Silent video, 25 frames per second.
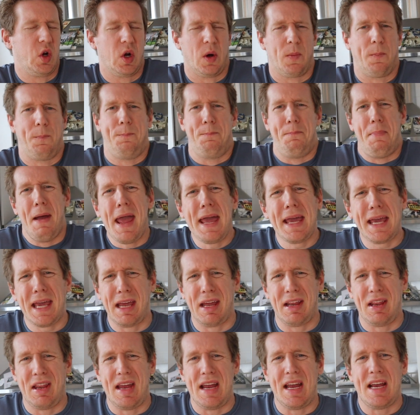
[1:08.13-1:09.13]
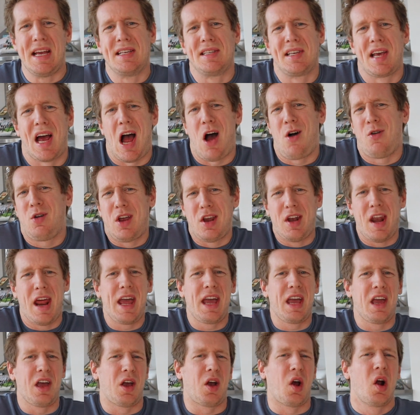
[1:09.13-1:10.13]
you're baking these, how can they
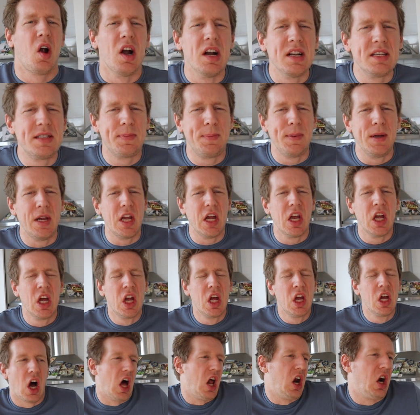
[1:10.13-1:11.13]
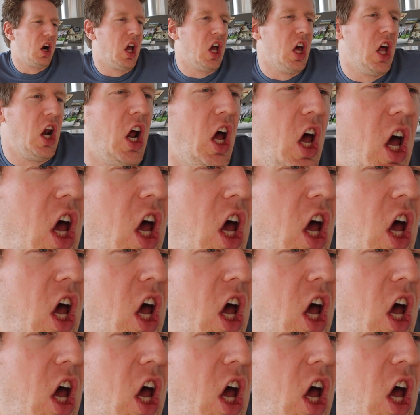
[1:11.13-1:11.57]
get crispy? I don't get it.